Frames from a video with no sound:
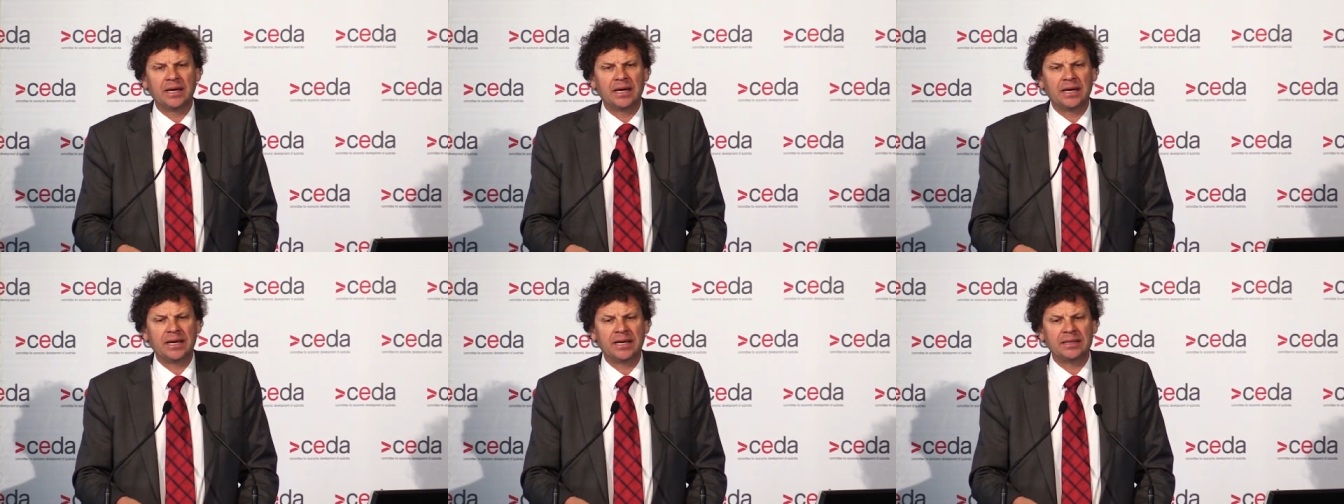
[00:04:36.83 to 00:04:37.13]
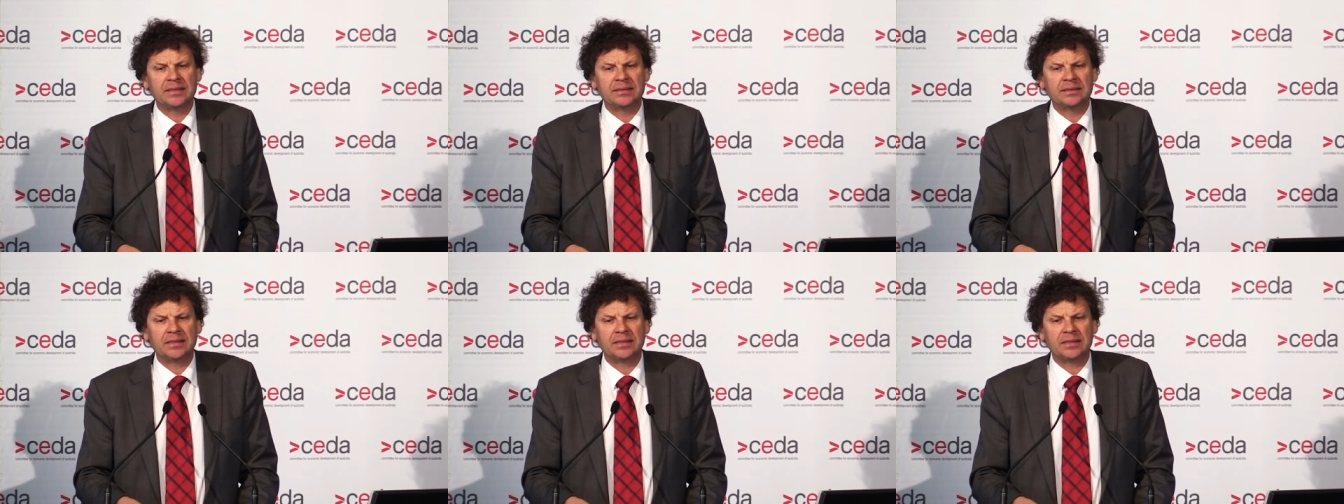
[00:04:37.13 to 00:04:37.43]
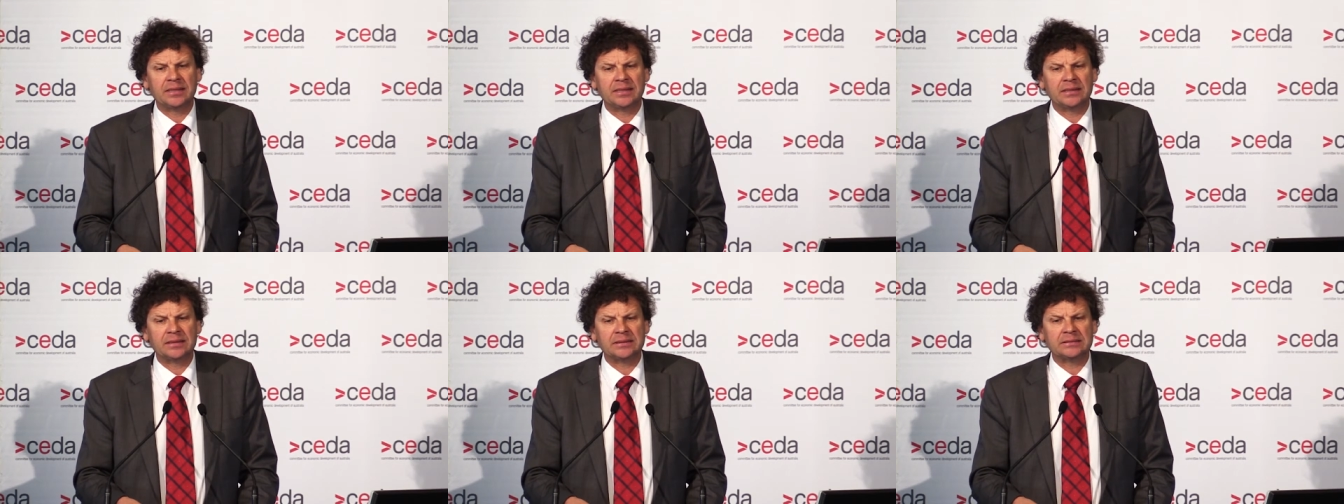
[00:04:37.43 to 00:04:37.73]
and
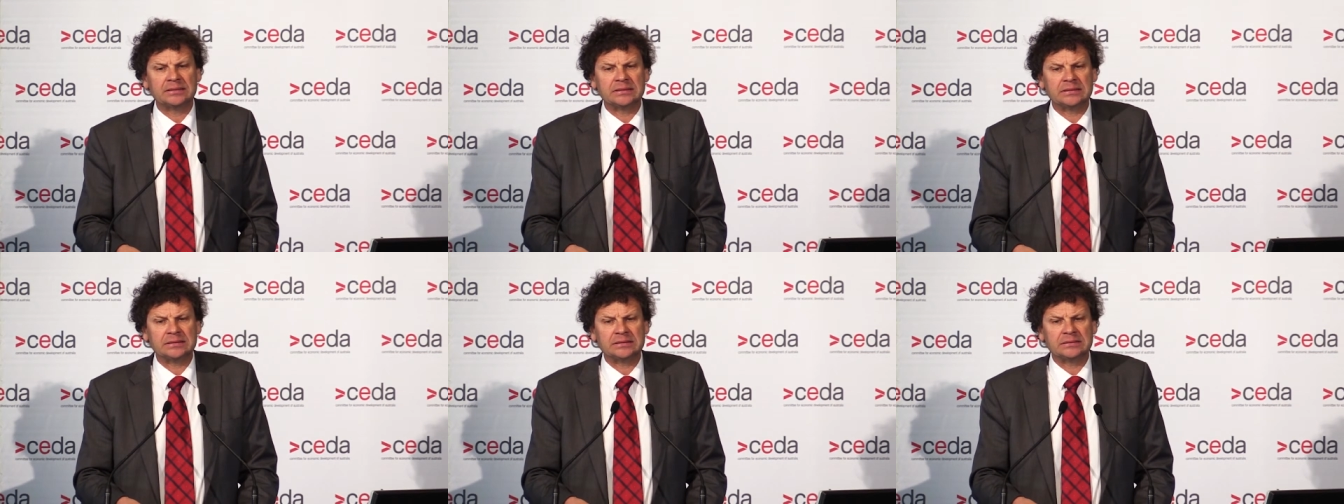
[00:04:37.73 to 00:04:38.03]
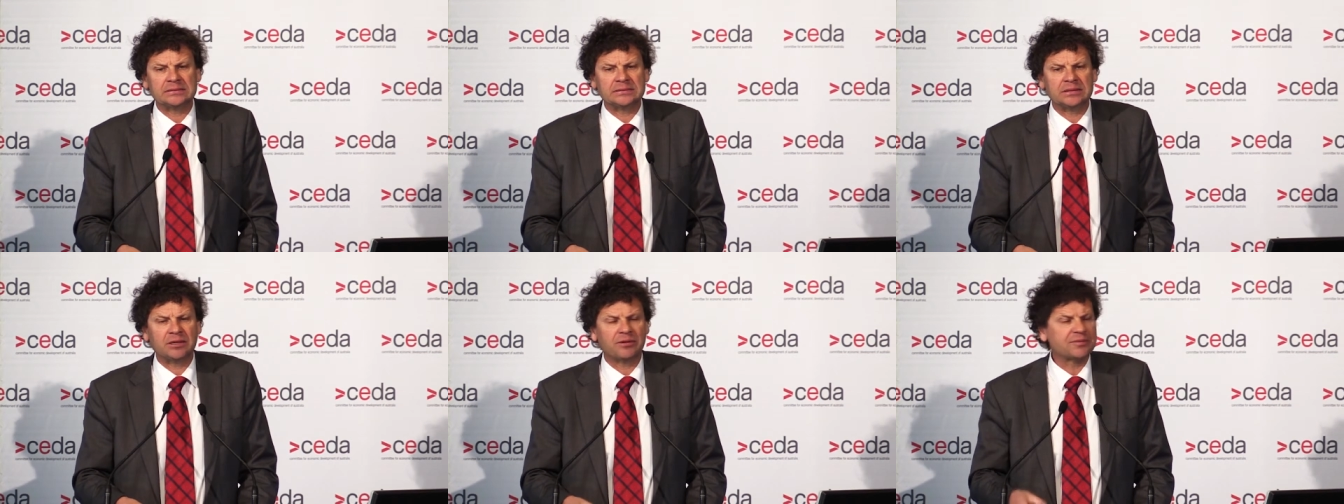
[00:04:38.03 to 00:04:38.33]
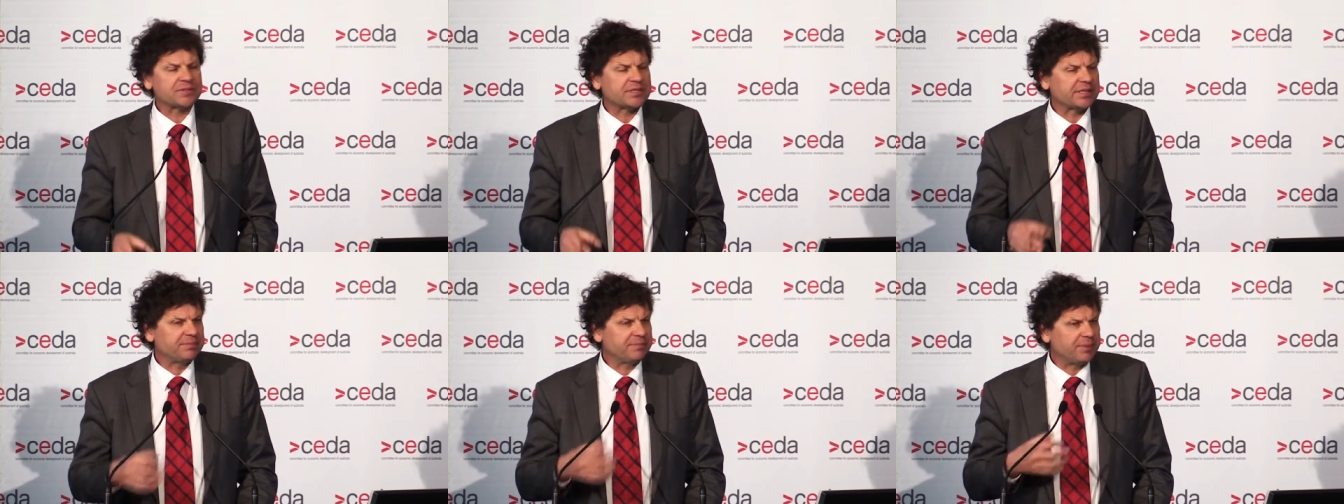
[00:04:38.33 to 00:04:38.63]

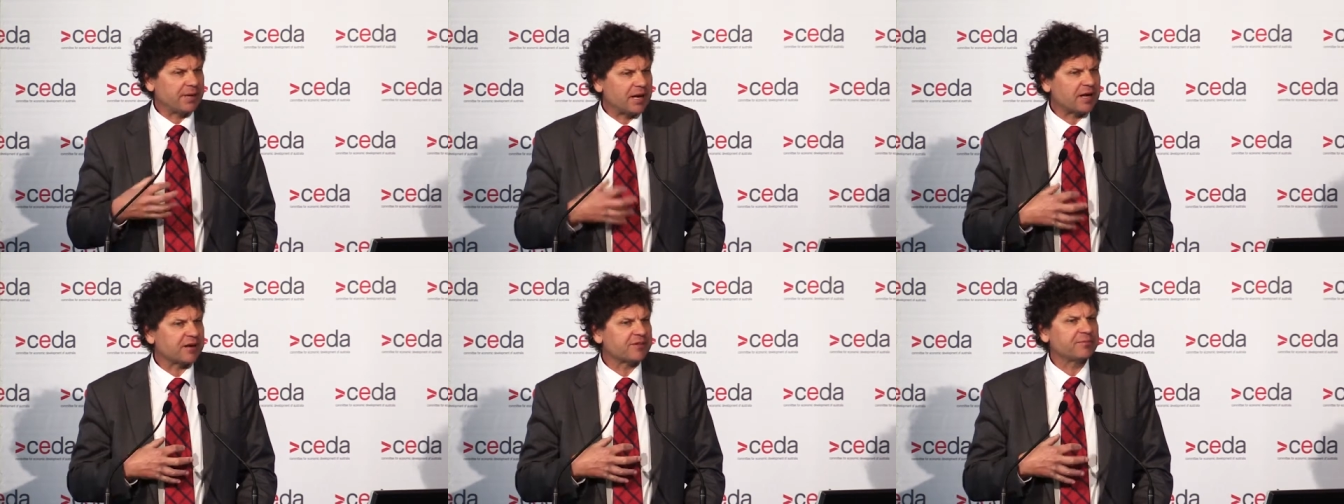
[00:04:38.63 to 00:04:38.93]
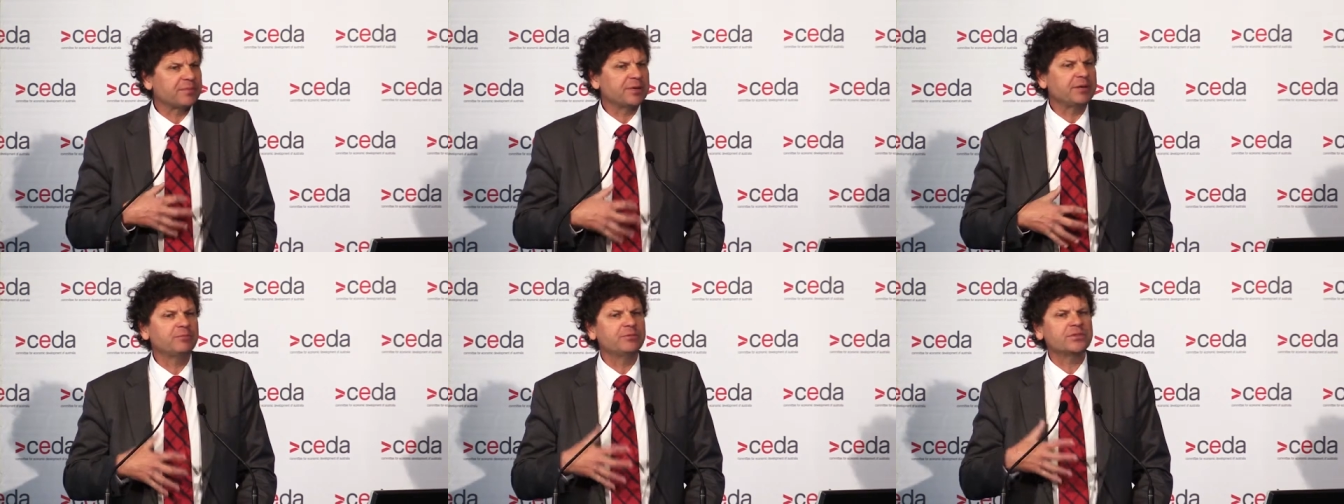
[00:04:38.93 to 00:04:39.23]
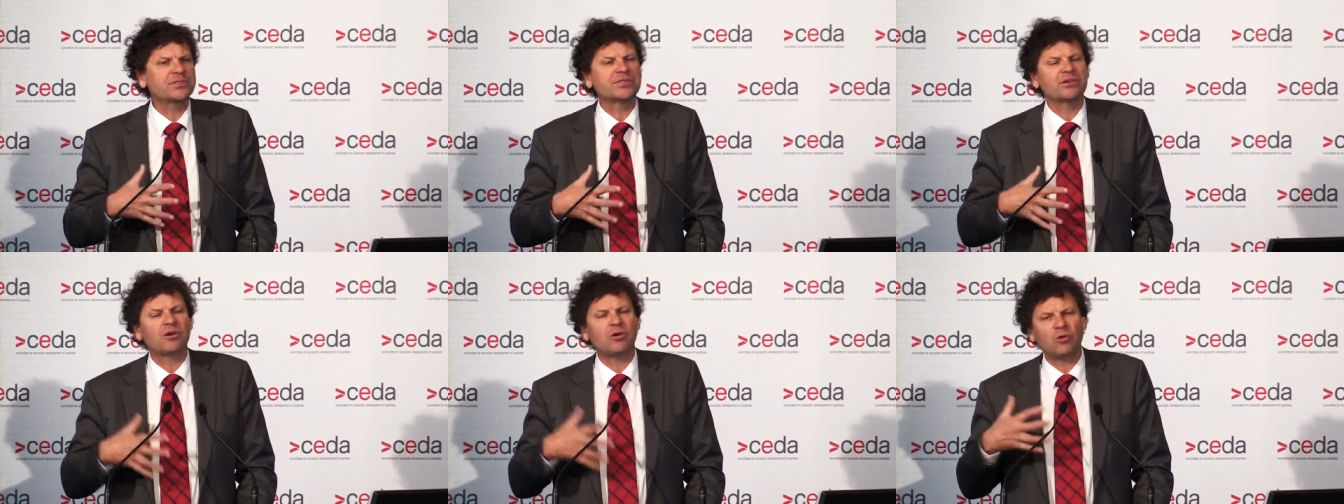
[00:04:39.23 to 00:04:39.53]
obviously part of me
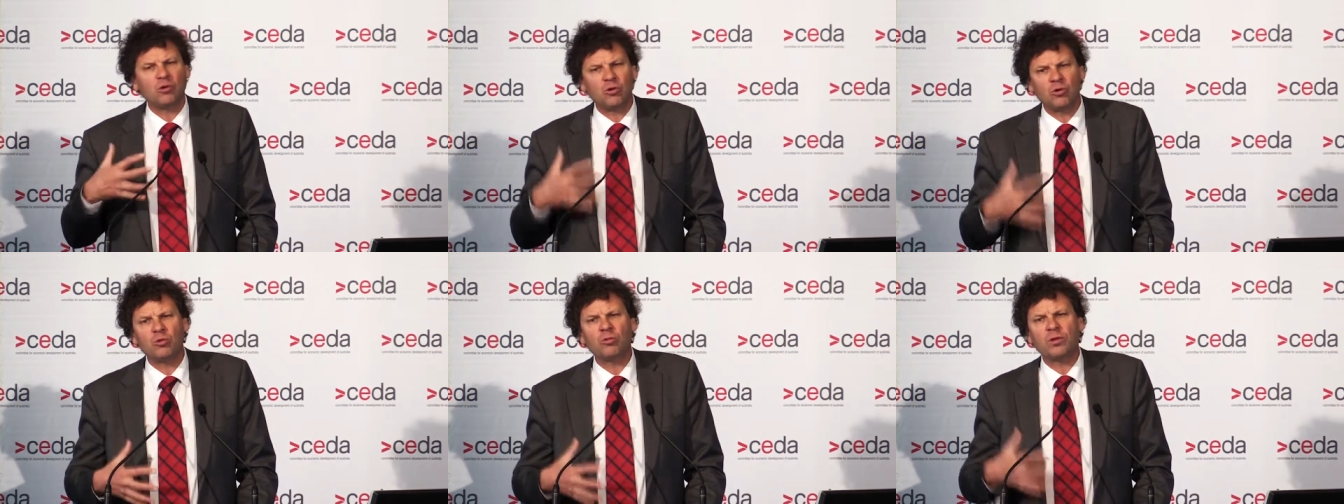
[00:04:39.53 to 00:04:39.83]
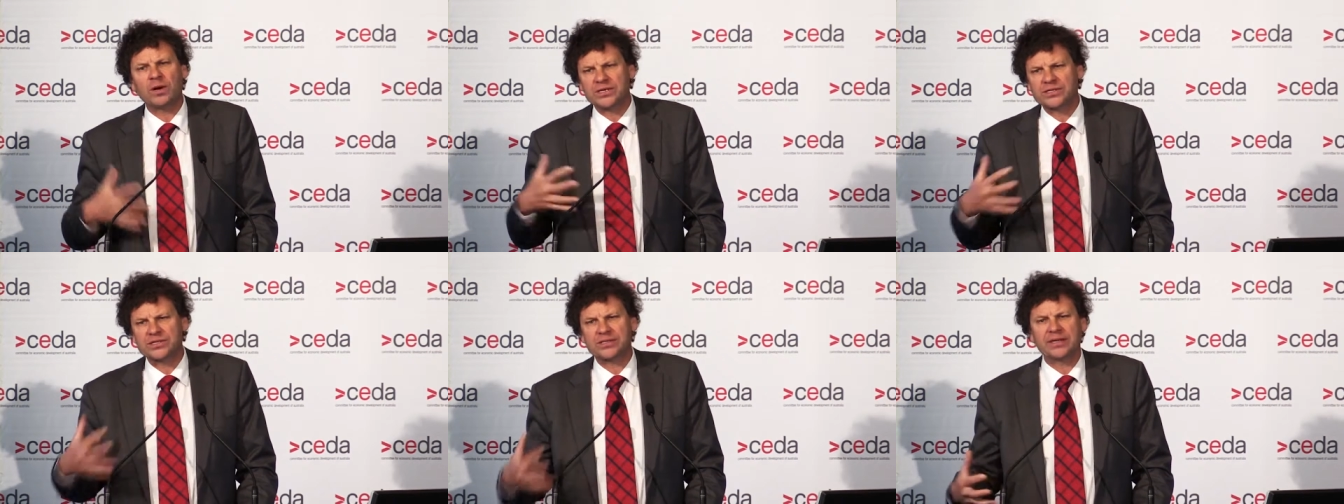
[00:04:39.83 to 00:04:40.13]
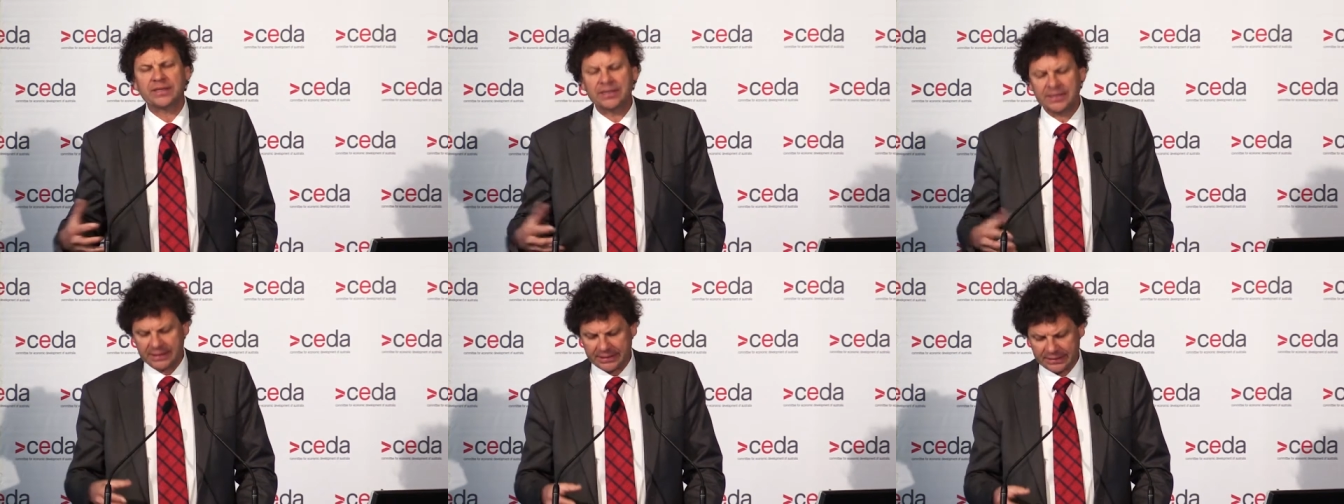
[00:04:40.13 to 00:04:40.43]
was always
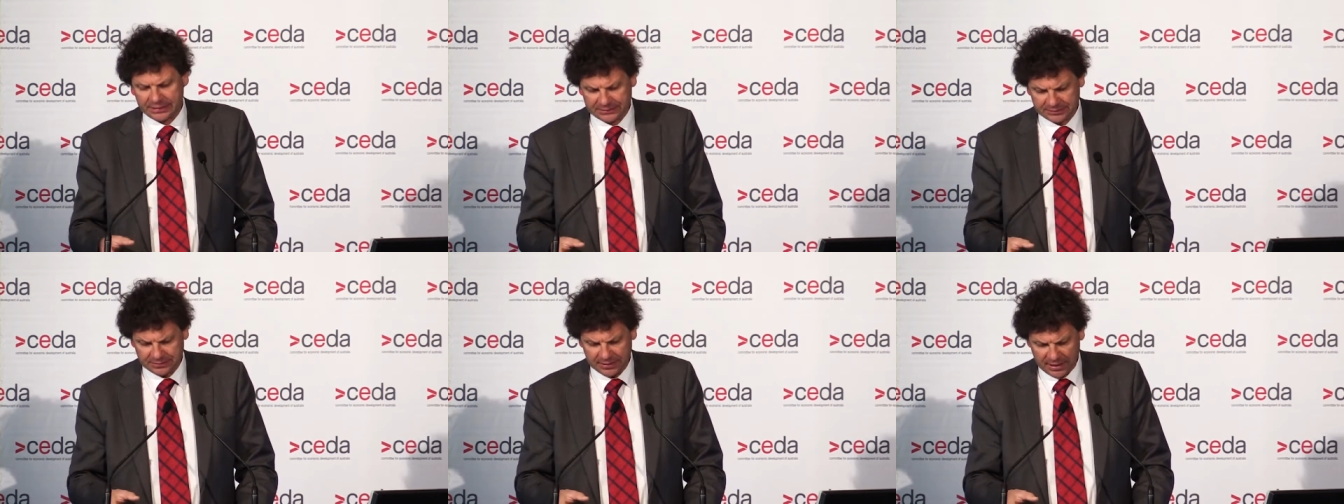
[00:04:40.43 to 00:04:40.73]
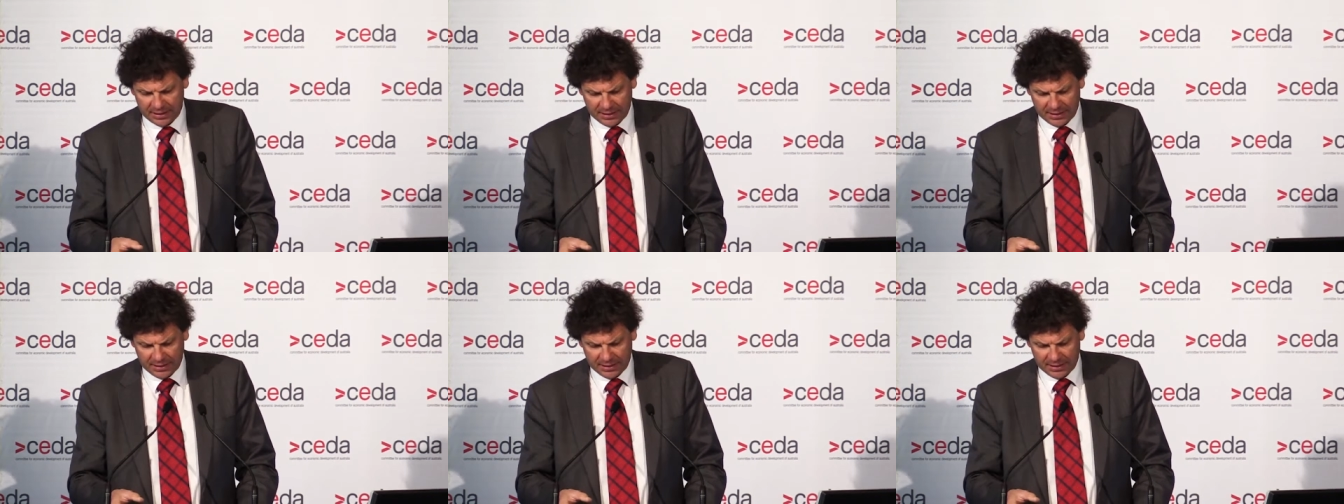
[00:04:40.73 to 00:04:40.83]
thinking,